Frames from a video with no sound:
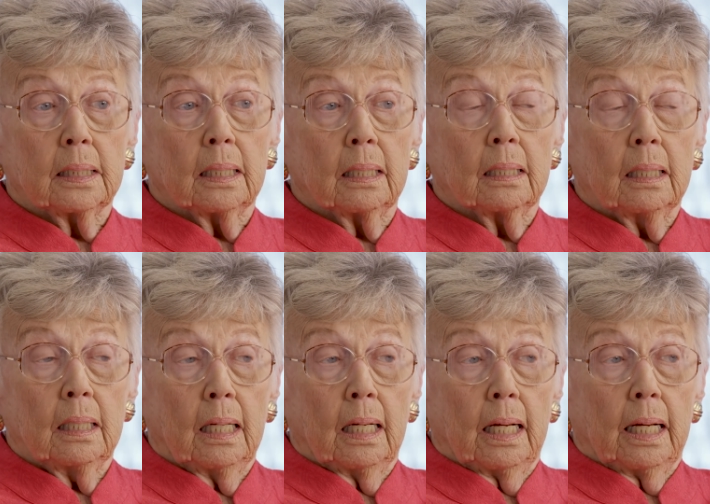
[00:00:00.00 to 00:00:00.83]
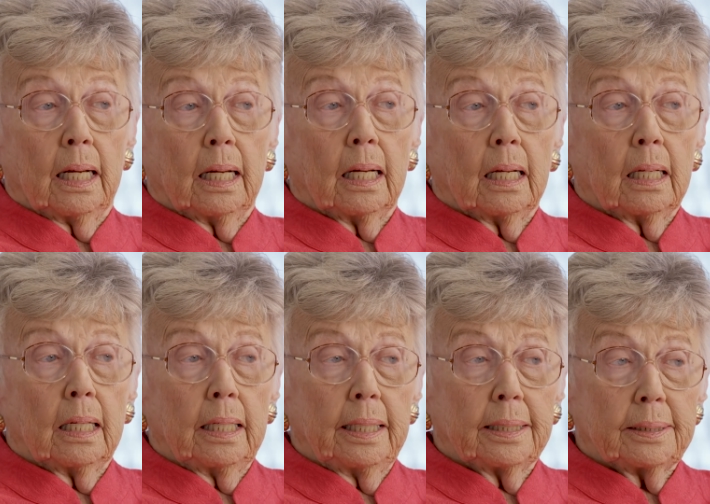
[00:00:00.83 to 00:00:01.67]
uh,
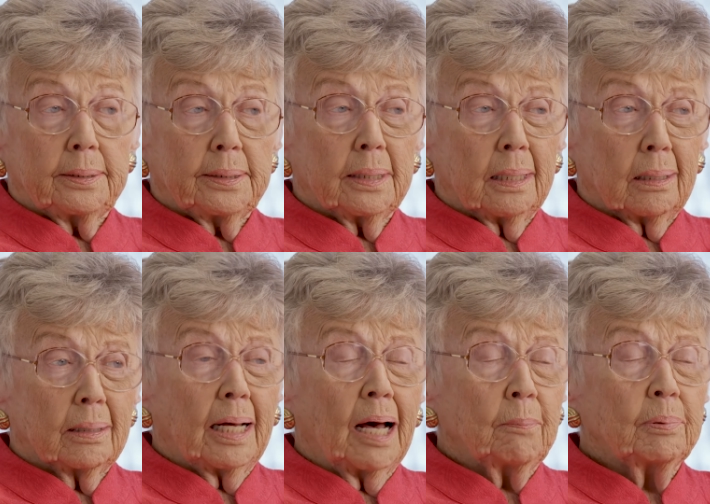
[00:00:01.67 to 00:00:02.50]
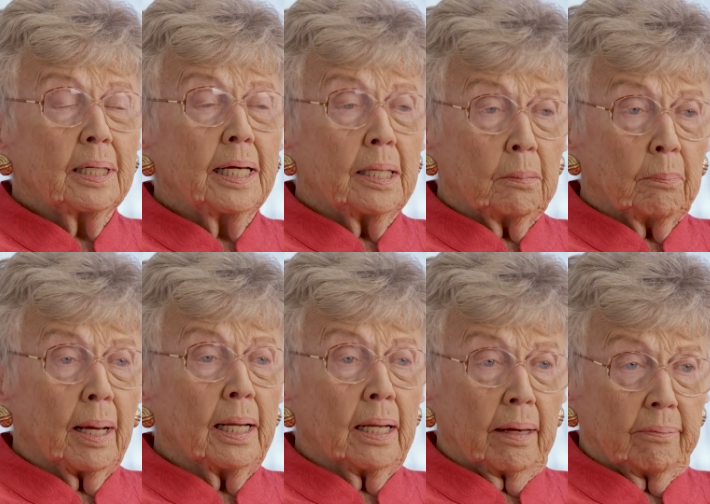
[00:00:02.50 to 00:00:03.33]
it uh, complicated
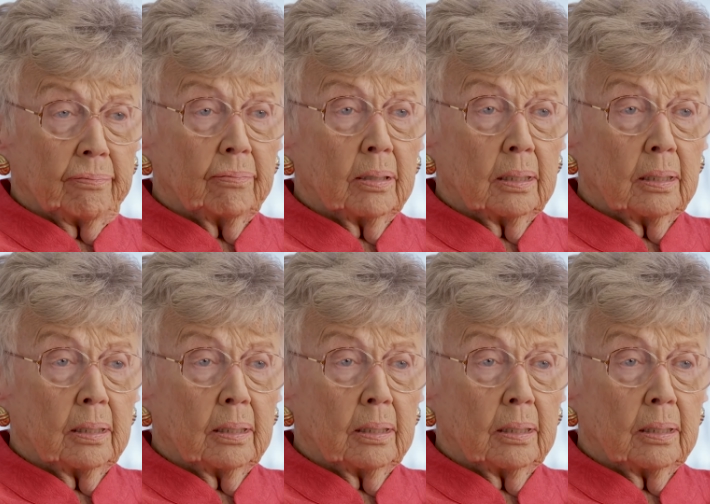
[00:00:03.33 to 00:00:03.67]
my life.